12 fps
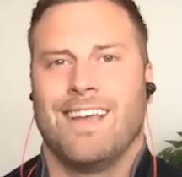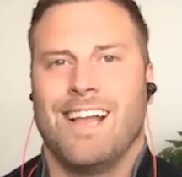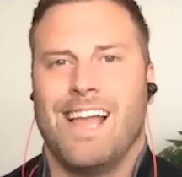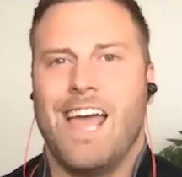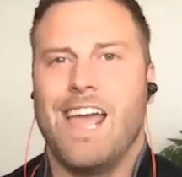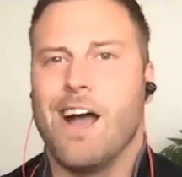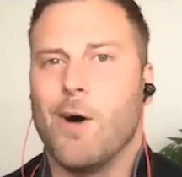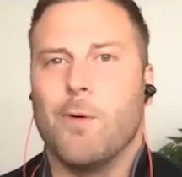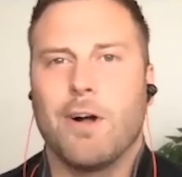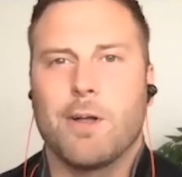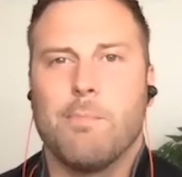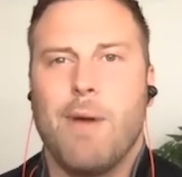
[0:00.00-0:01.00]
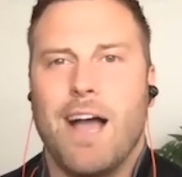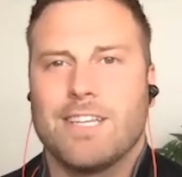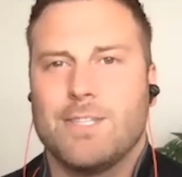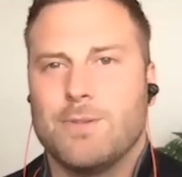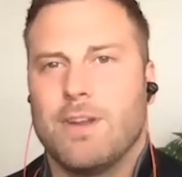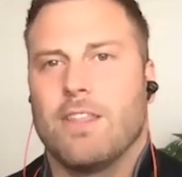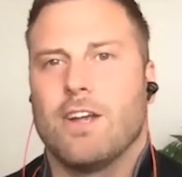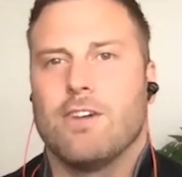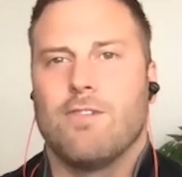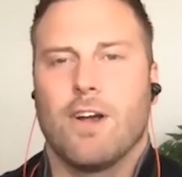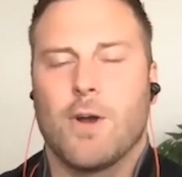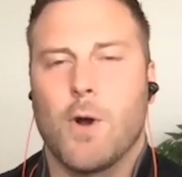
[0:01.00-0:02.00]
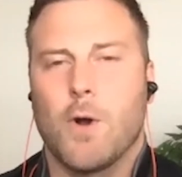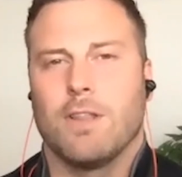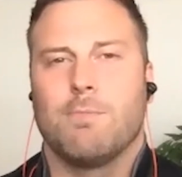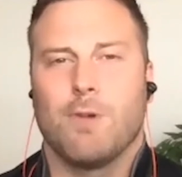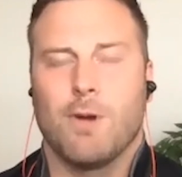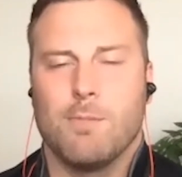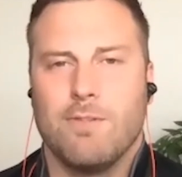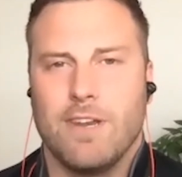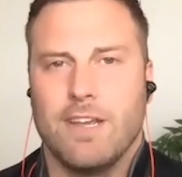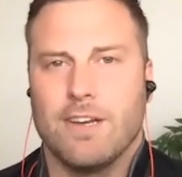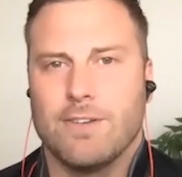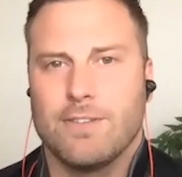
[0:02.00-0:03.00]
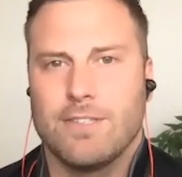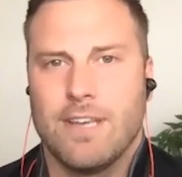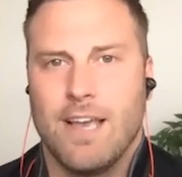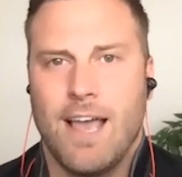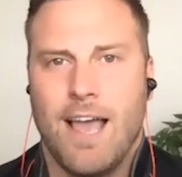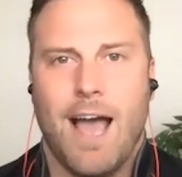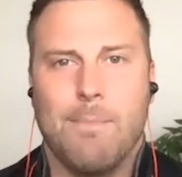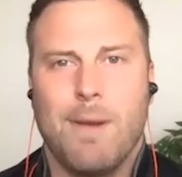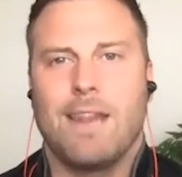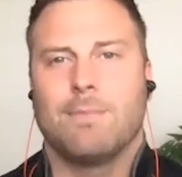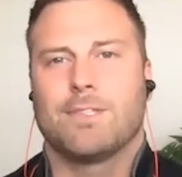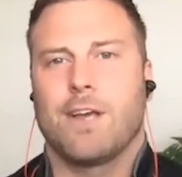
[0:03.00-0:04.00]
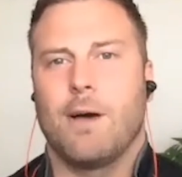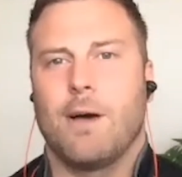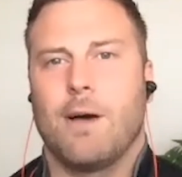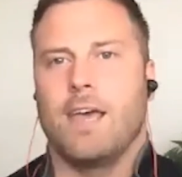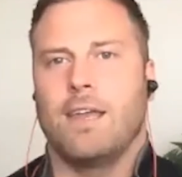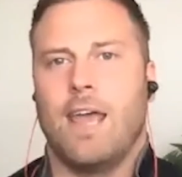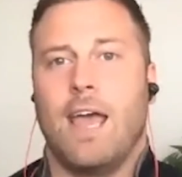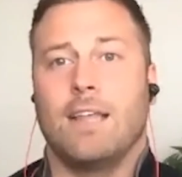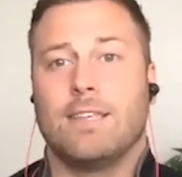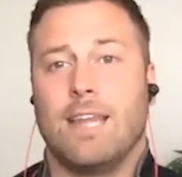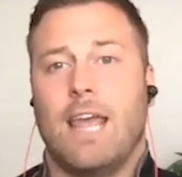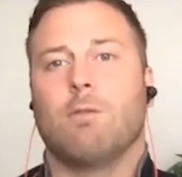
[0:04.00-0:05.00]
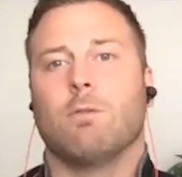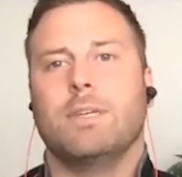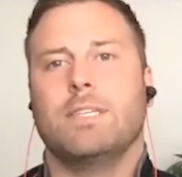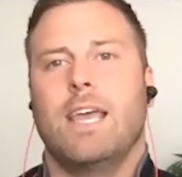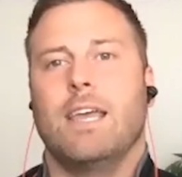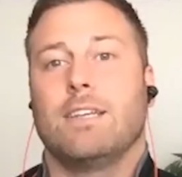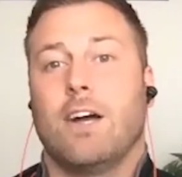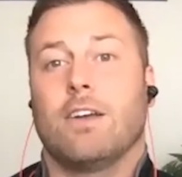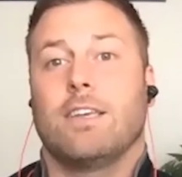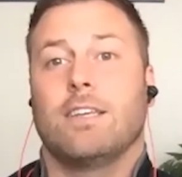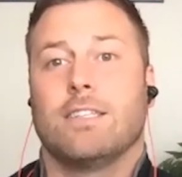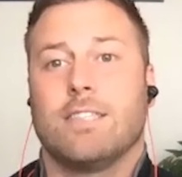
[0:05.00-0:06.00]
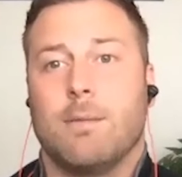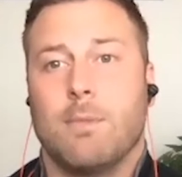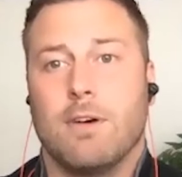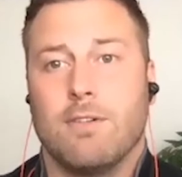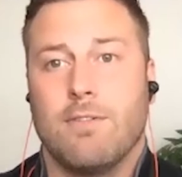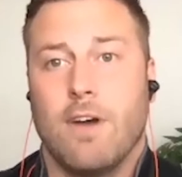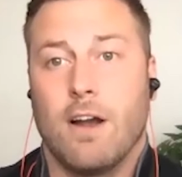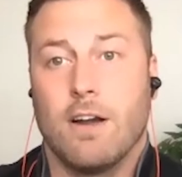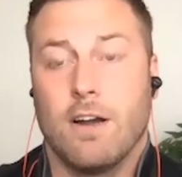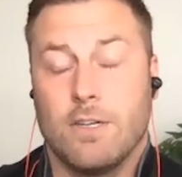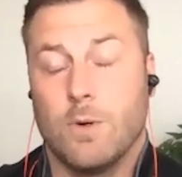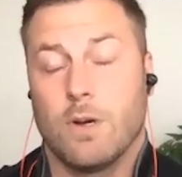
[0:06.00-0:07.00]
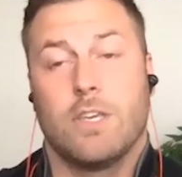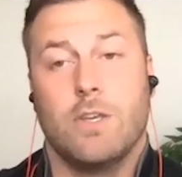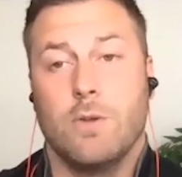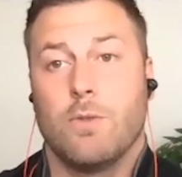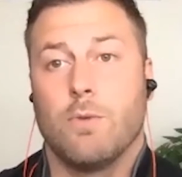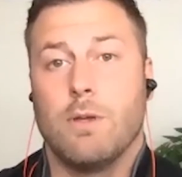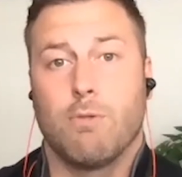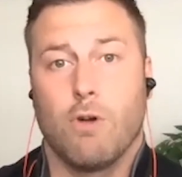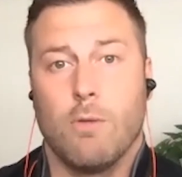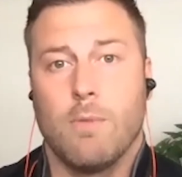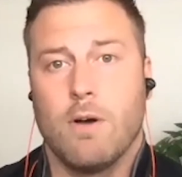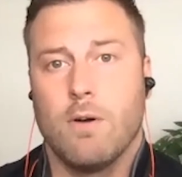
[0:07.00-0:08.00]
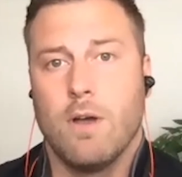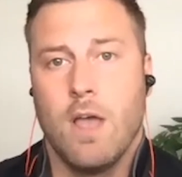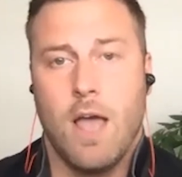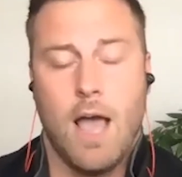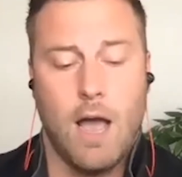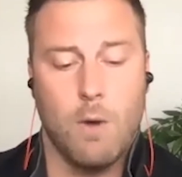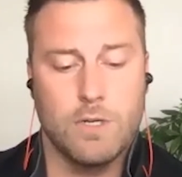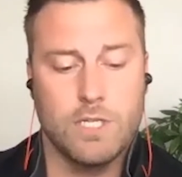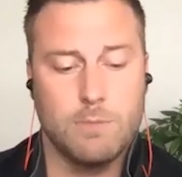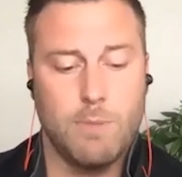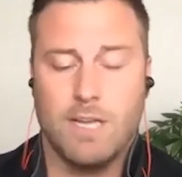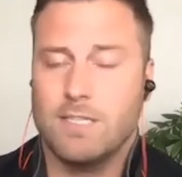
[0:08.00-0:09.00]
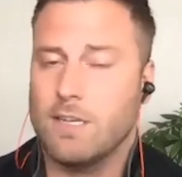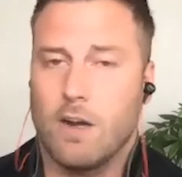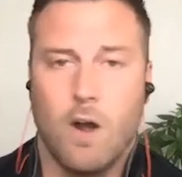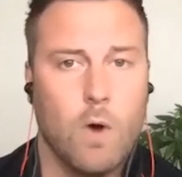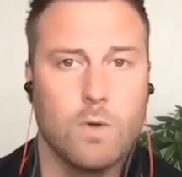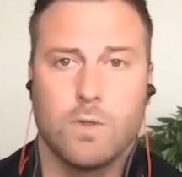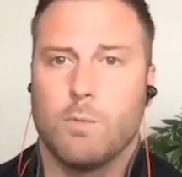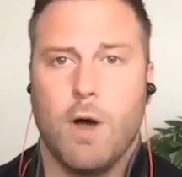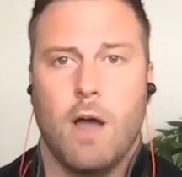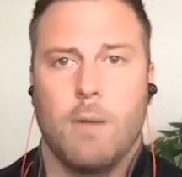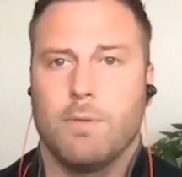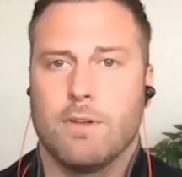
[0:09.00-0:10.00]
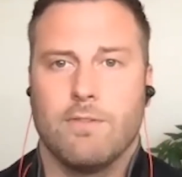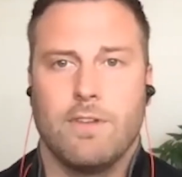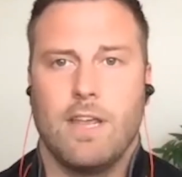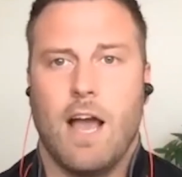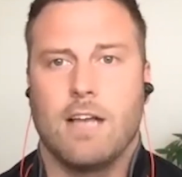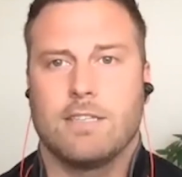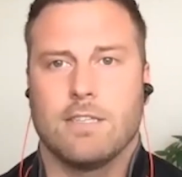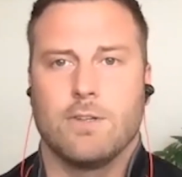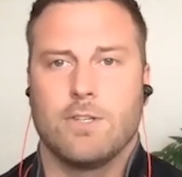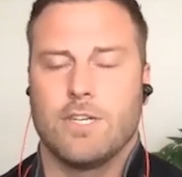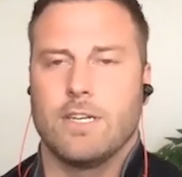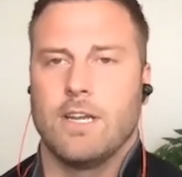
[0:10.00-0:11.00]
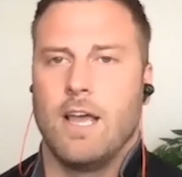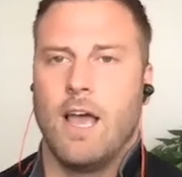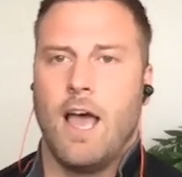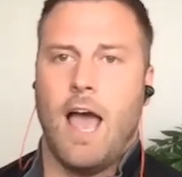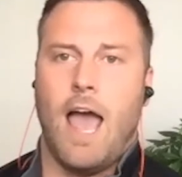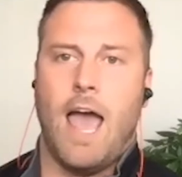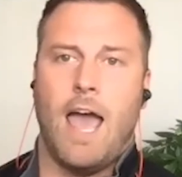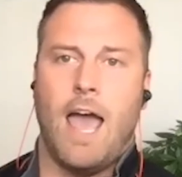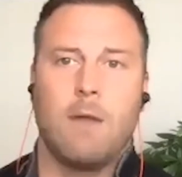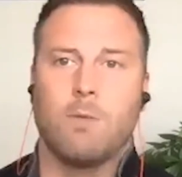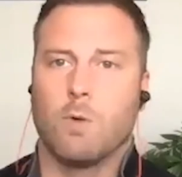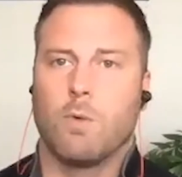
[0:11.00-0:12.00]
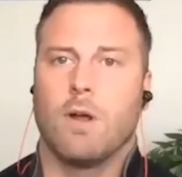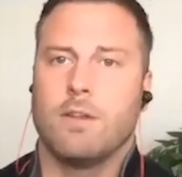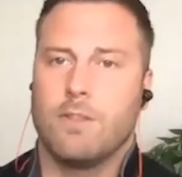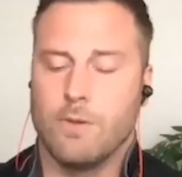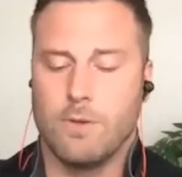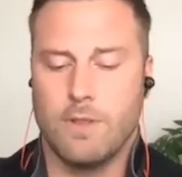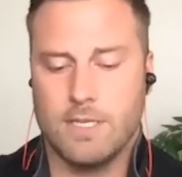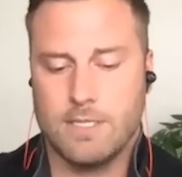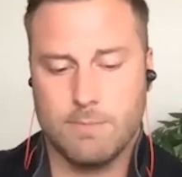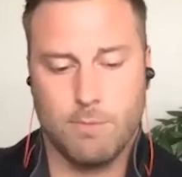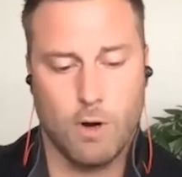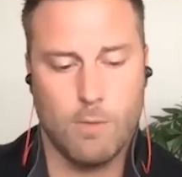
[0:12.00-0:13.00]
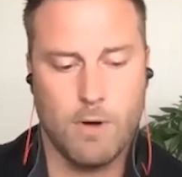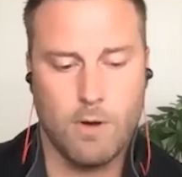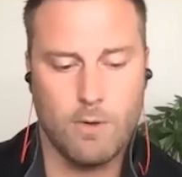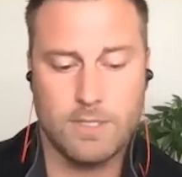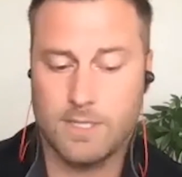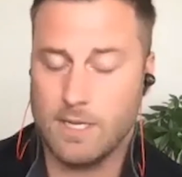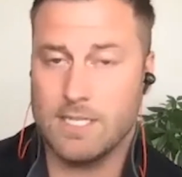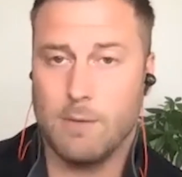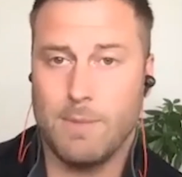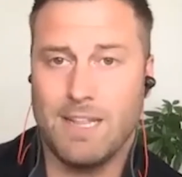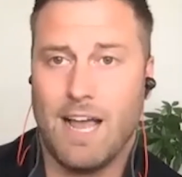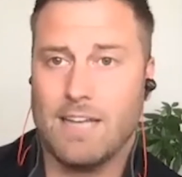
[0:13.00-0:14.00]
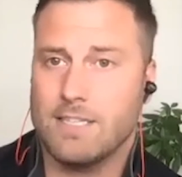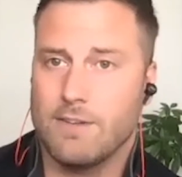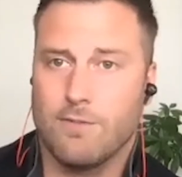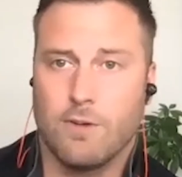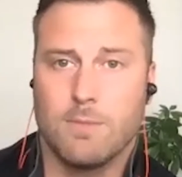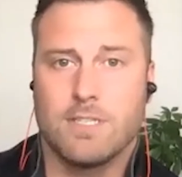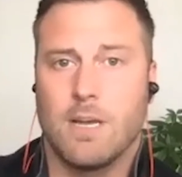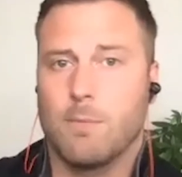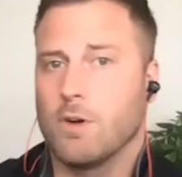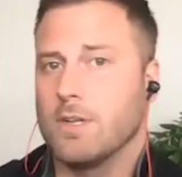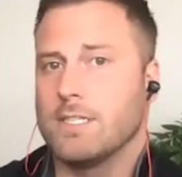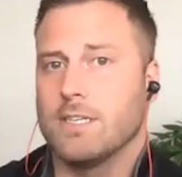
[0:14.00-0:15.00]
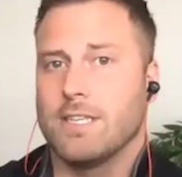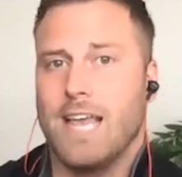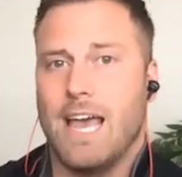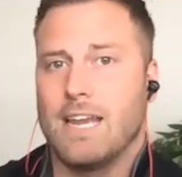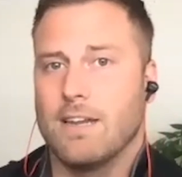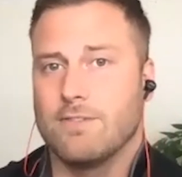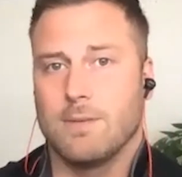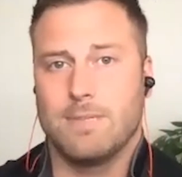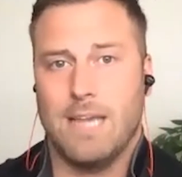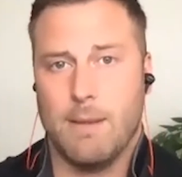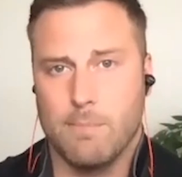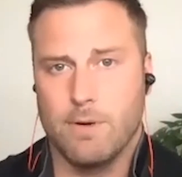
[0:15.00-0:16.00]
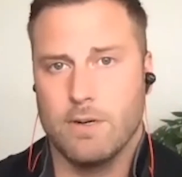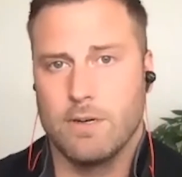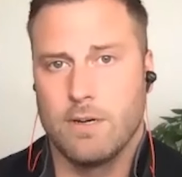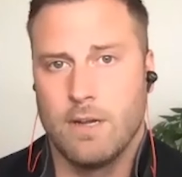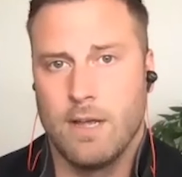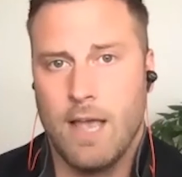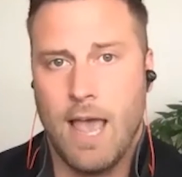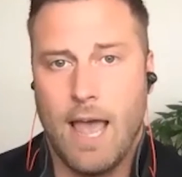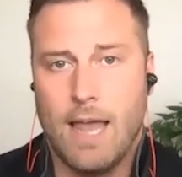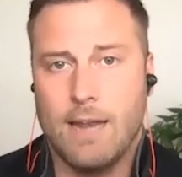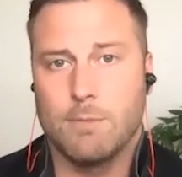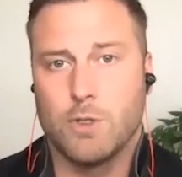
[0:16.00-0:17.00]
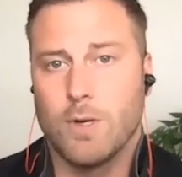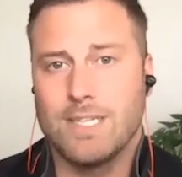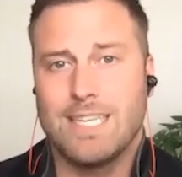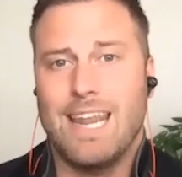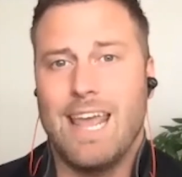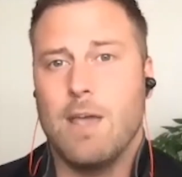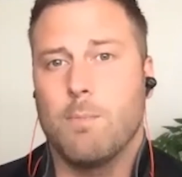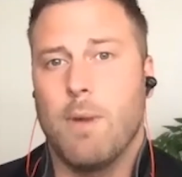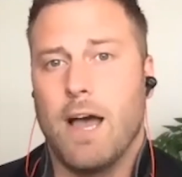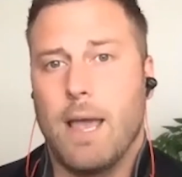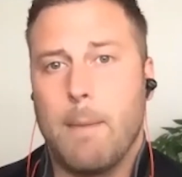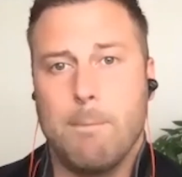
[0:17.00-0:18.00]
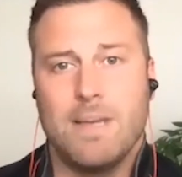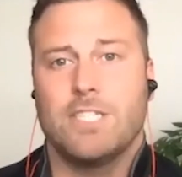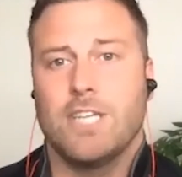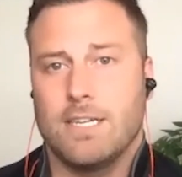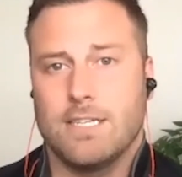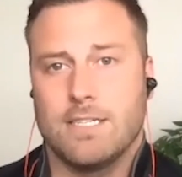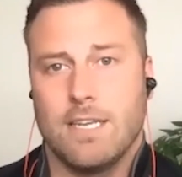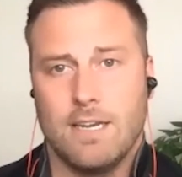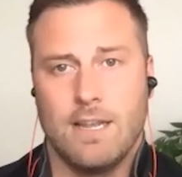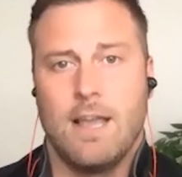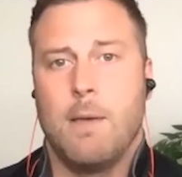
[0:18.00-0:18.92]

Hey all, welcome back to another of our quarterly promo videos. My name is Scott Mann, and today we'll be talking to our Q3 promo, which is based on our also popular VDI solution. And we'll run through this promo. It's going to be lasting from the summer until the end of September. And I'm joined today by Mitch Etchison.